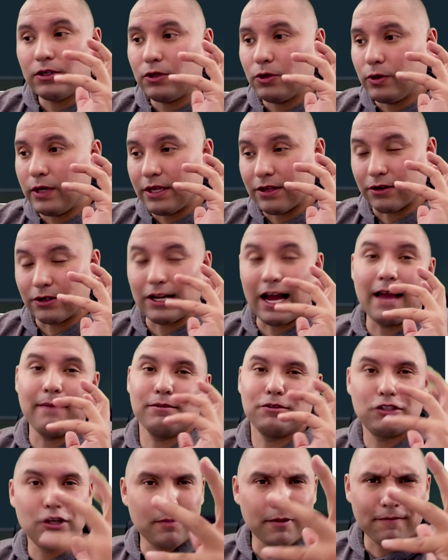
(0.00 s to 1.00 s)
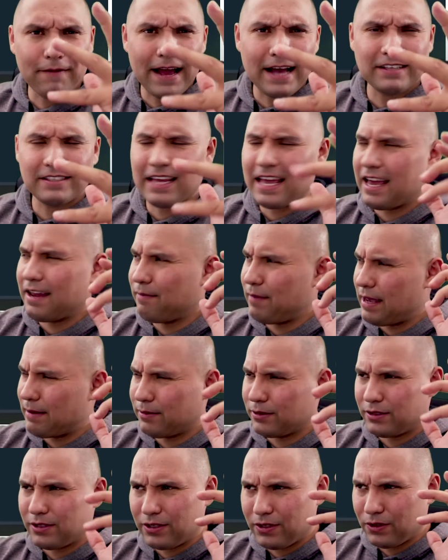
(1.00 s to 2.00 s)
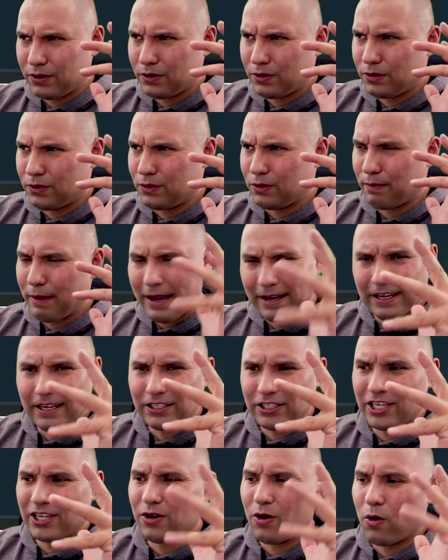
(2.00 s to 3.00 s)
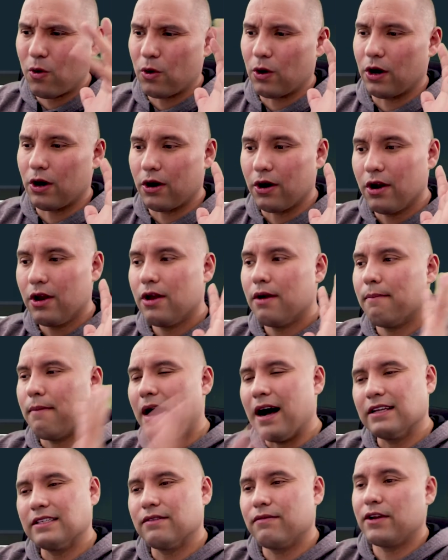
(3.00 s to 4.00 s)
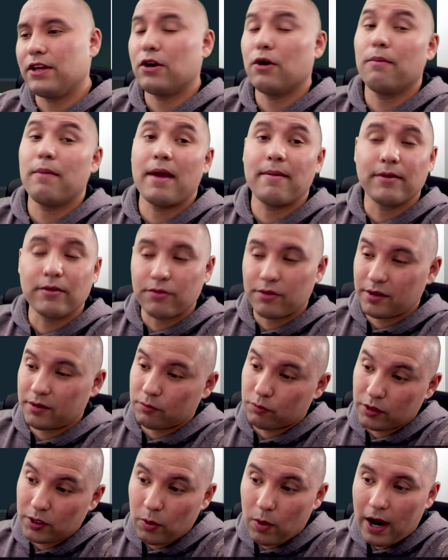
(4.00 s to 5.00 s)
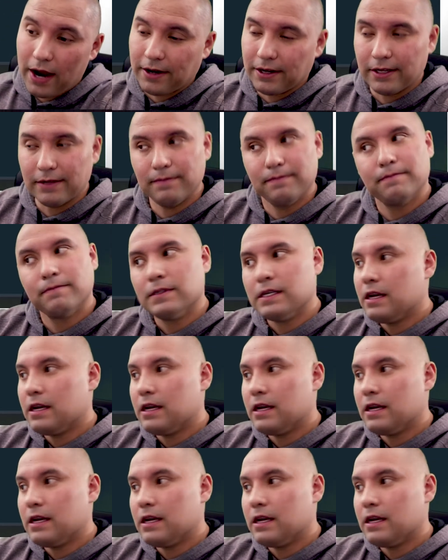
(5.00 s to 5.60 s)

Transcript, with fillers: to either type super fast and be able to pay attention or pause the video, maybe rewind it.